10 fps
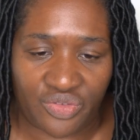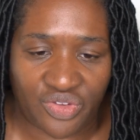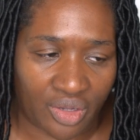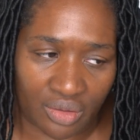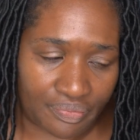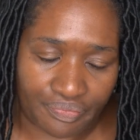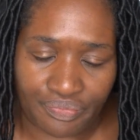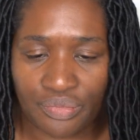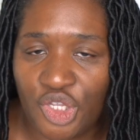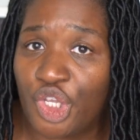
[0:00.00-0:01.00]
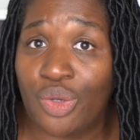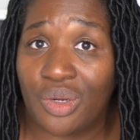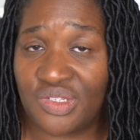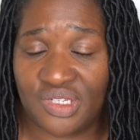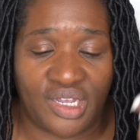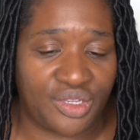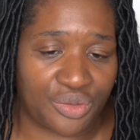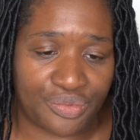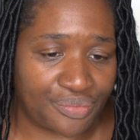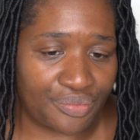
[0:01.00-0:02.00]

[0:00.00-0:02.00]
So kudos to Daniel.